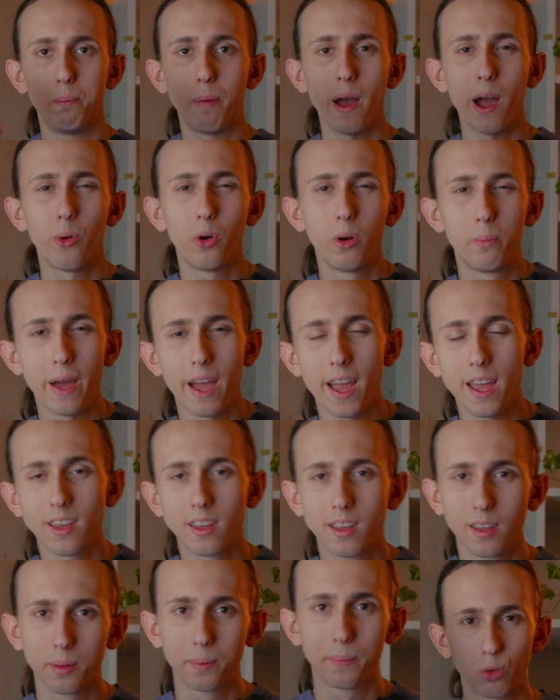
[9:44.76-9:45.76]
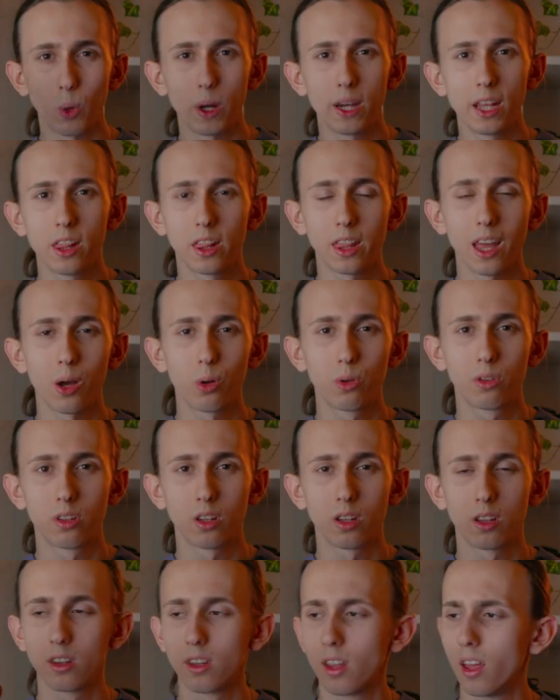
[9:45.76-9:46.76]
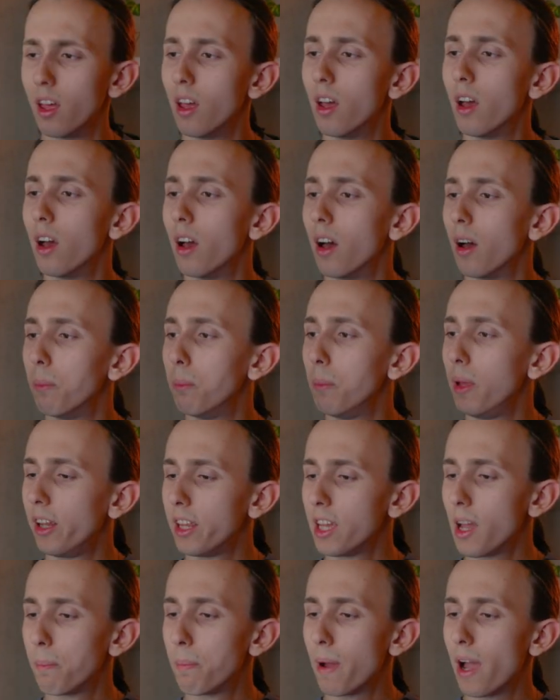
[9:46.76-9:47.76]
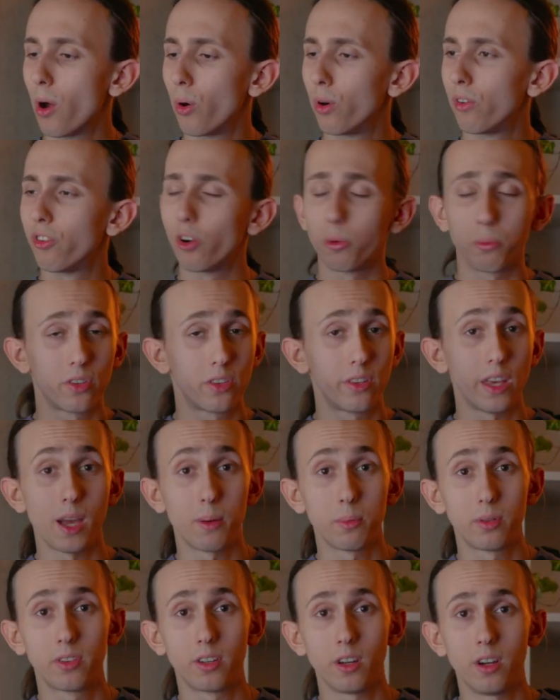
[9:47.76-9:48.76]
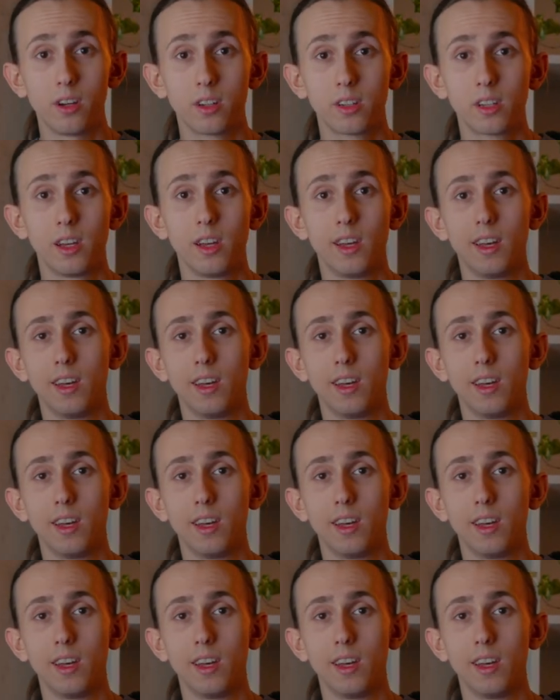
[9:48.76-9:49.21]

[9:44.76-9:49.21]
Power bank, 20,000 milliamp hour from Samsung.